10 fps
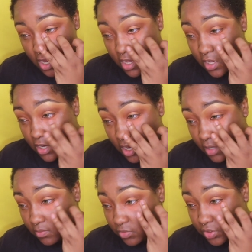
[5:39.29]
And
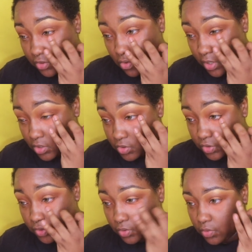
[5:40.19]
I'm just going
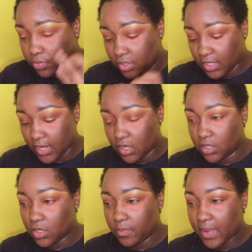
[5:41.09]
to put that
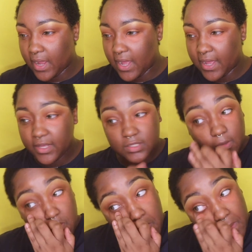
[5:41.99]
under my eyes.